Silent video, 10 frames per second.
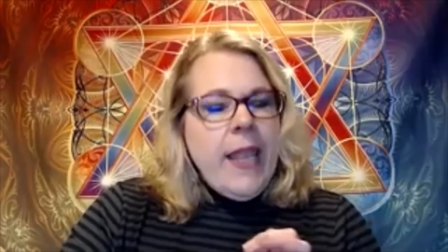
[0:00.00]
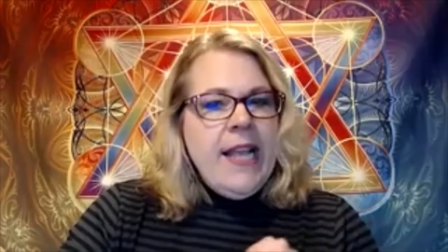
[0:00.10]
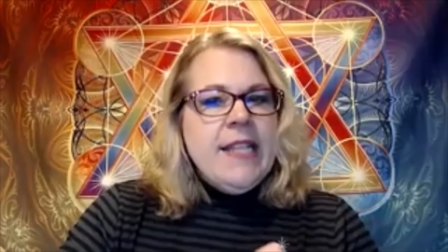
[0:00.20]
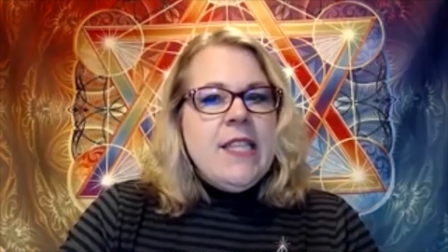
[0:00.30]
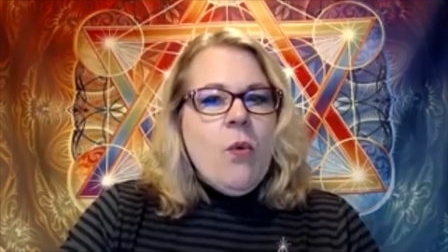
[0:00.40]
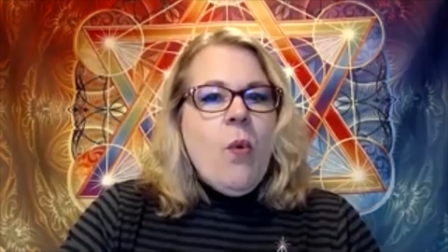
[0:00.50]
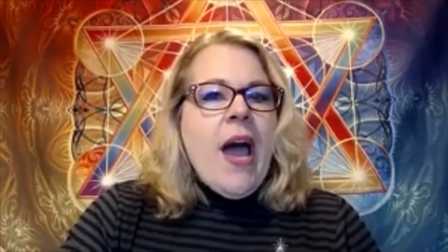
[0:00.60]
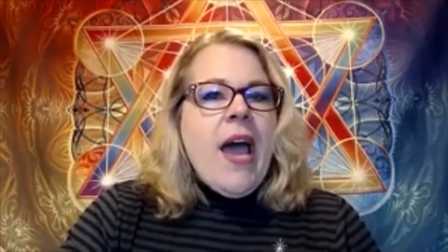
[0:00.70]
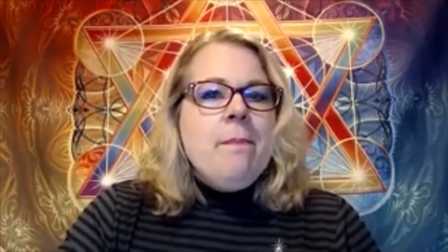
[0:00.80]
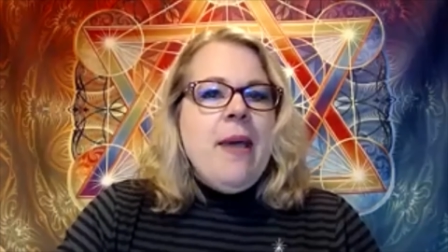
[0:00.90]
It's the
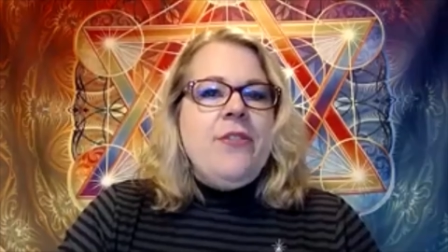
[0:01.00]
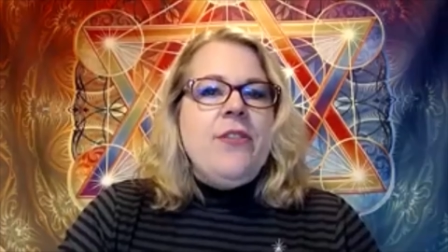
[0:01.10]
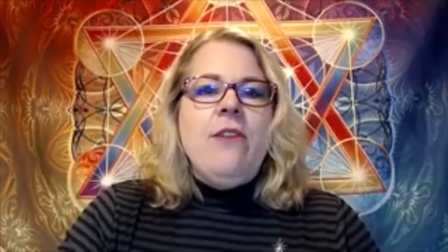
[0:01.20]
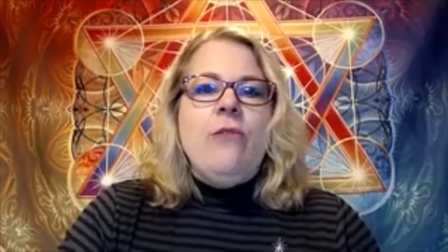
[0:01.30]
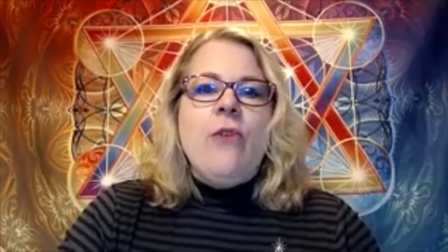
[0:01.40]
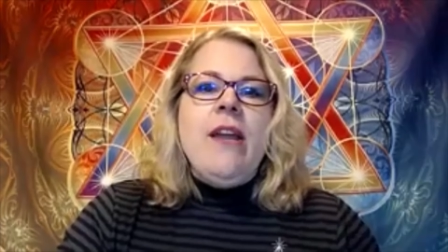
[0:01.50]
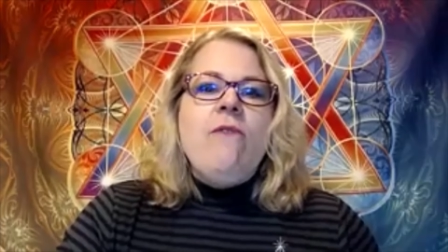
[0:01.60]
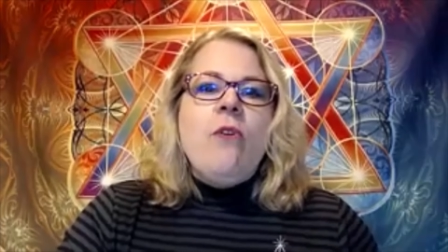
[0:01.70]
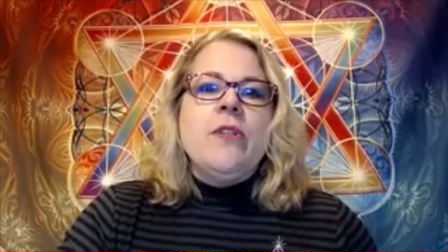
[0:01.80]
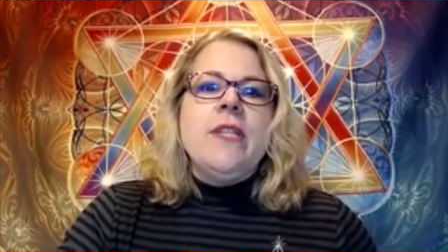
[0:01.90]
white method of
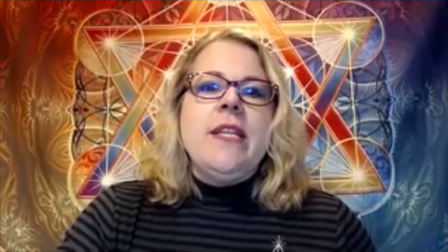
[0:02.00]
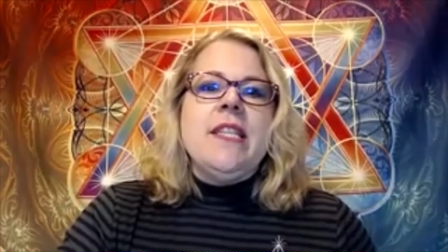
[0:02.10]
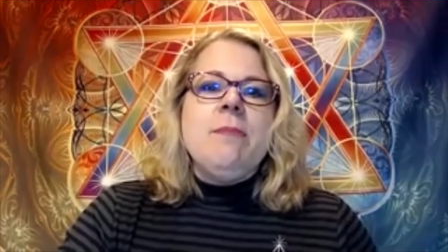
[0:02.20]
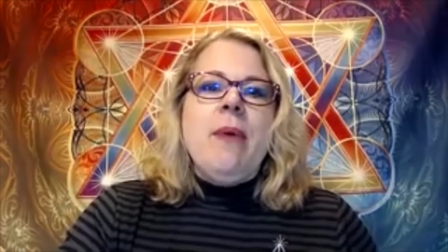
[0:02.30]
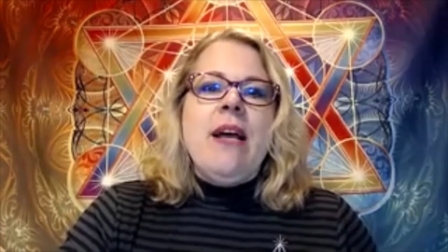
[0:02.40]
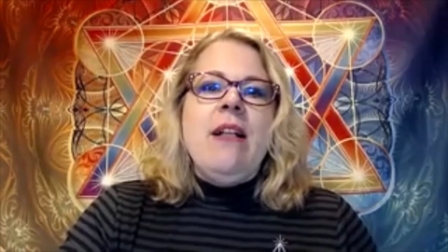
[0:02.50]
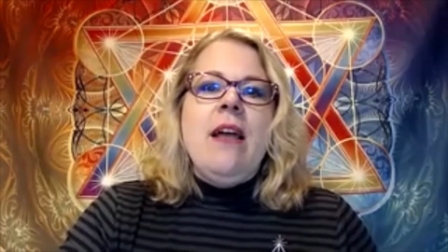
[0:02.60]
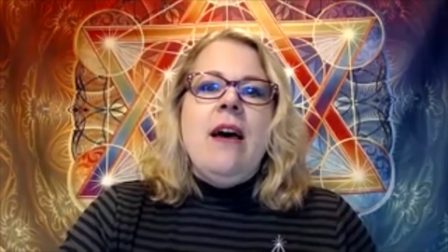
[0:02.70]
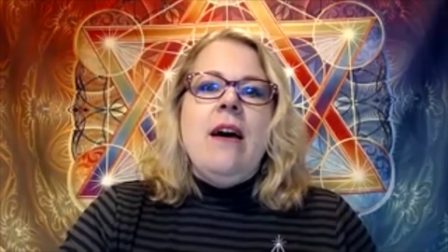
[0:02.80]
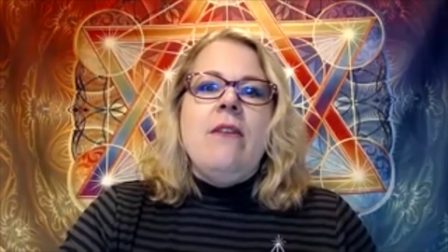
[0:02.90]
reinforcing the
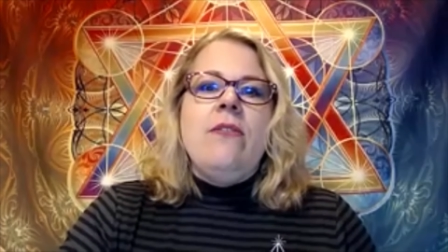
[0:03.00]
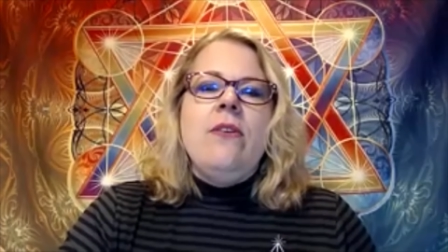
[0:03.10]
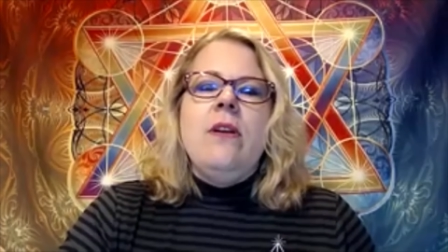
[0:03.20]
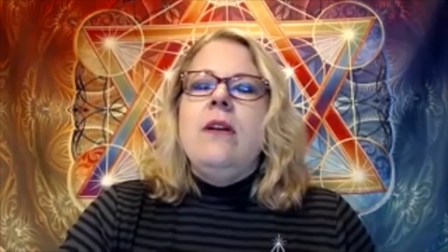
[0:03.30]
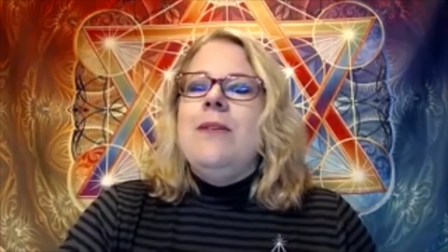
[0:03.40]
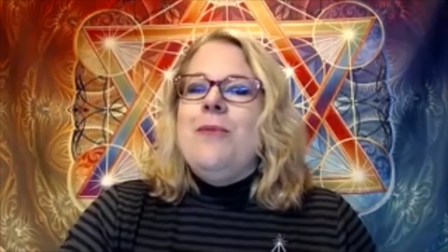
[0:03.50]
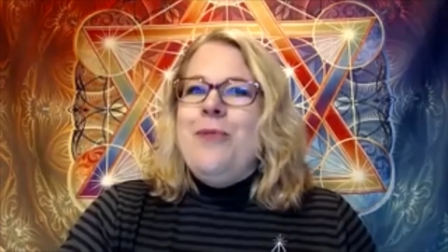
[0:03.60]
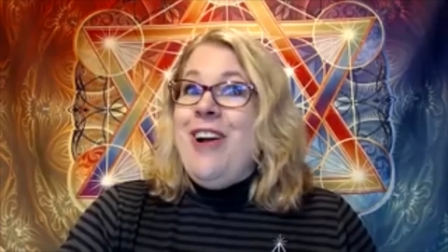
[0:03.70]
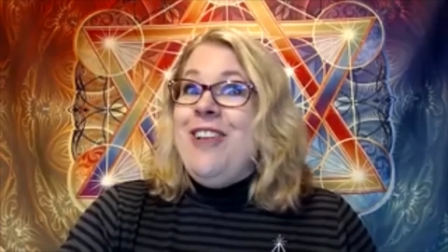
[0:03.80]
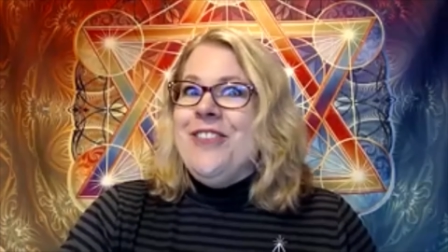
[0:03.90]
spell of,
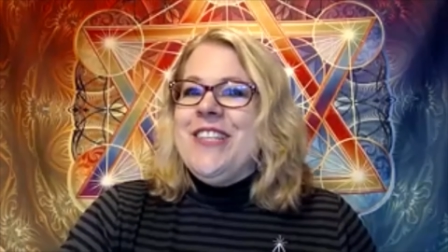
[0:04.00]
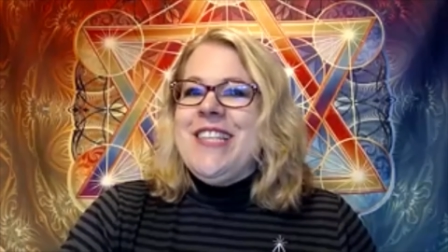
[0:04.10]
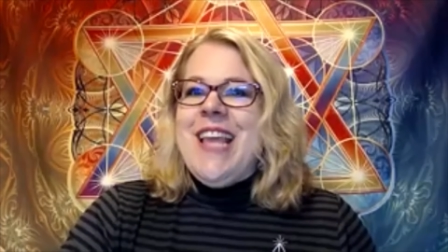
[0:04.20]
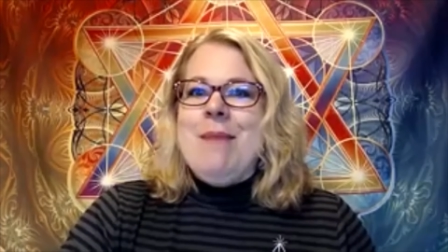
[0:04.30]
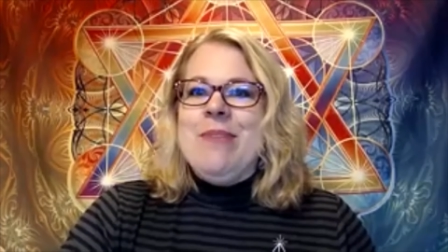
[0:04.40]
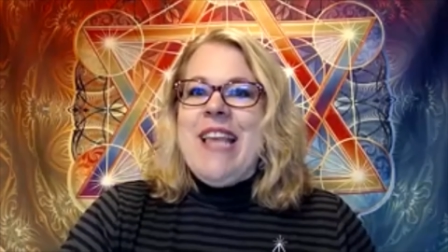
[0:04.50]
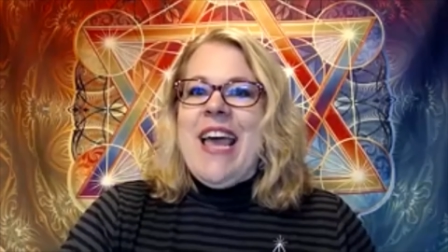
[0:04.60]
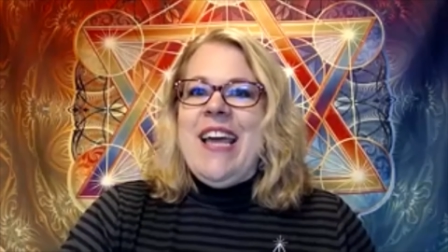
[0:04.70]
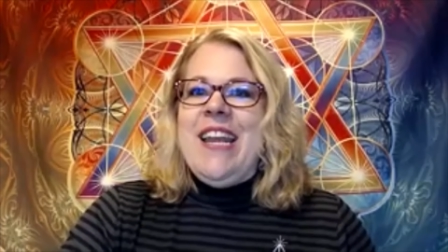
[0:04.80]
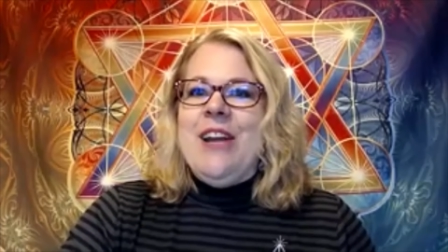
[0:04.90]
we're all on the same
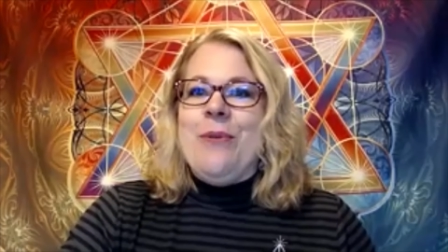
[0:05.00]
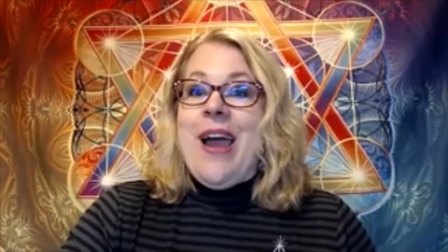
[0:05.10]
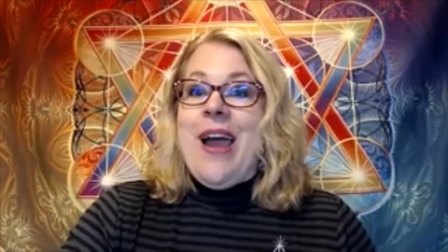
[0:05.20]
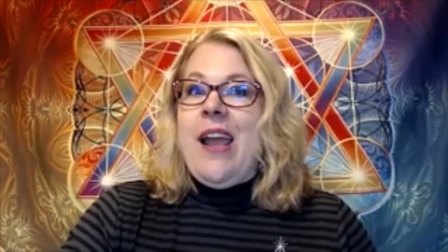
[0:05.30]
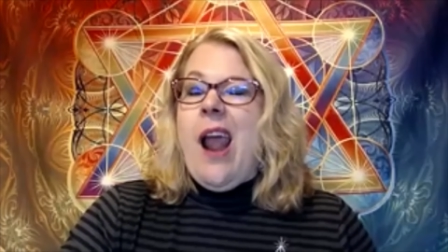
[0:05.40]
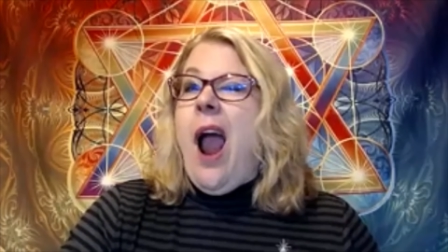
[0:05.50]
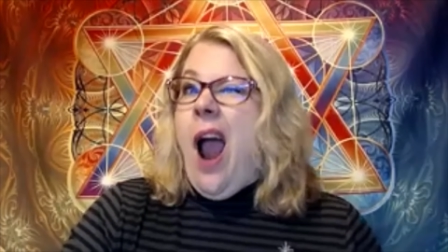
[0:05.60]
side here, right?